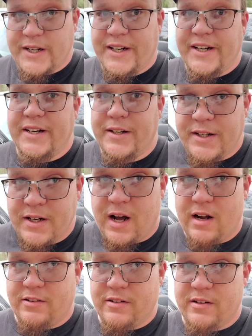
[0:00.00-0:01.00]
Freaking
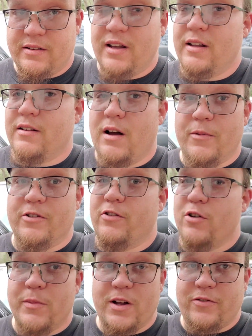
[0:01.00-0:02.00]
noxious. It's
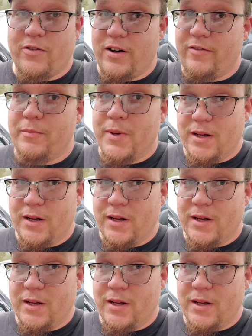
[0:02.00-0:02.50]
almost too much for